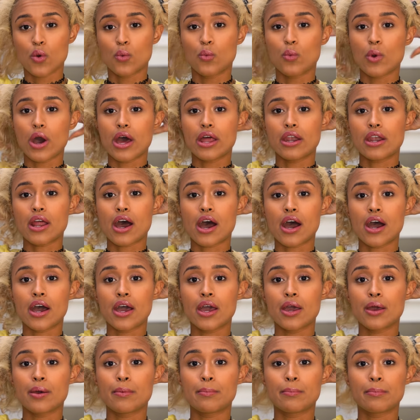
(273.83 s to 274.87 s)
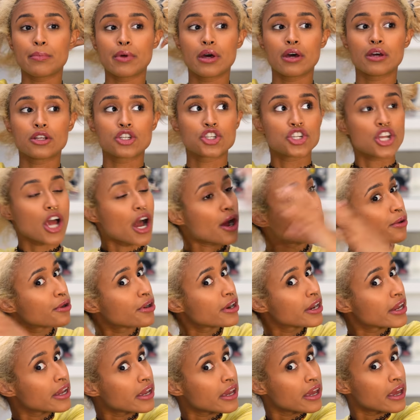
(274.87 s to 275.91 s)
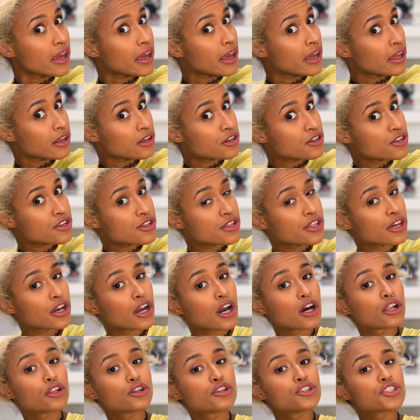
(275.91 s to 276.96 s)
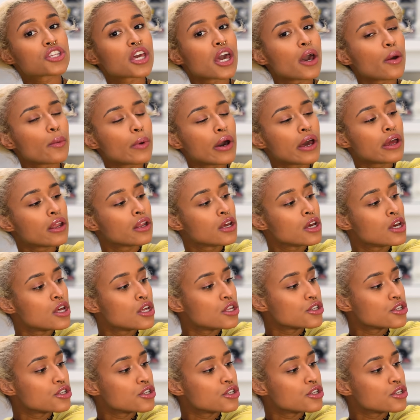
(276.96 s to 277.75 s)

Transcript: when I'm showering and the colors get wet.